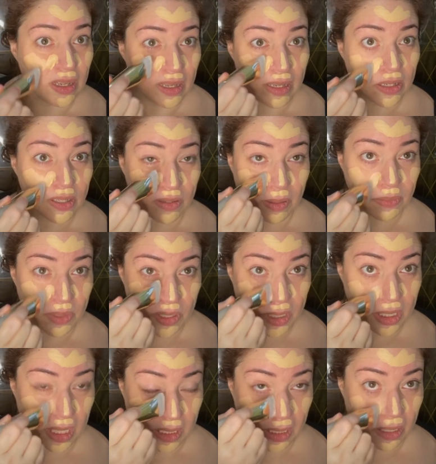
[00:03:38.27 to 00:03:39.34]
So I'm just
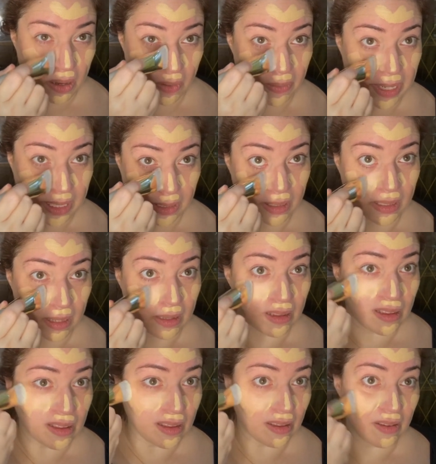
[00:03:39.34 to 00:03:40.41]
going to go in
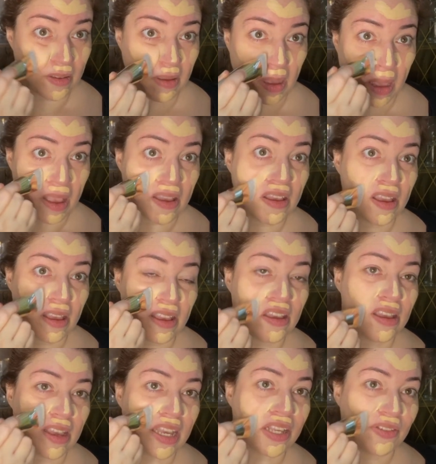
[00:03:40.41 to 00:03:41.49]

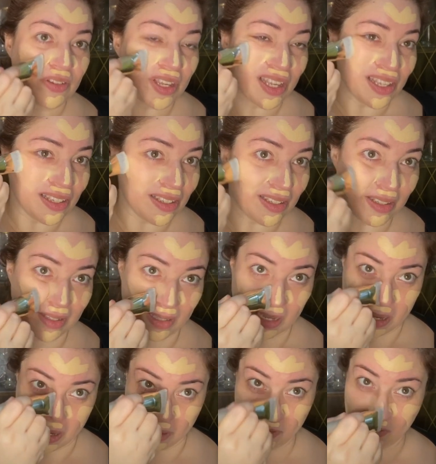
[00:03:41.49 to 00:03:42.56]
and just
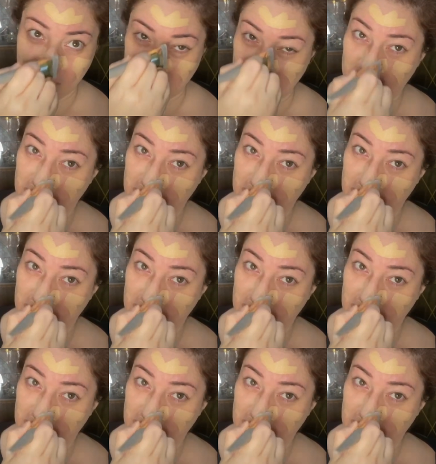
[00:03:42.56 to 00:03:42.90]
do this.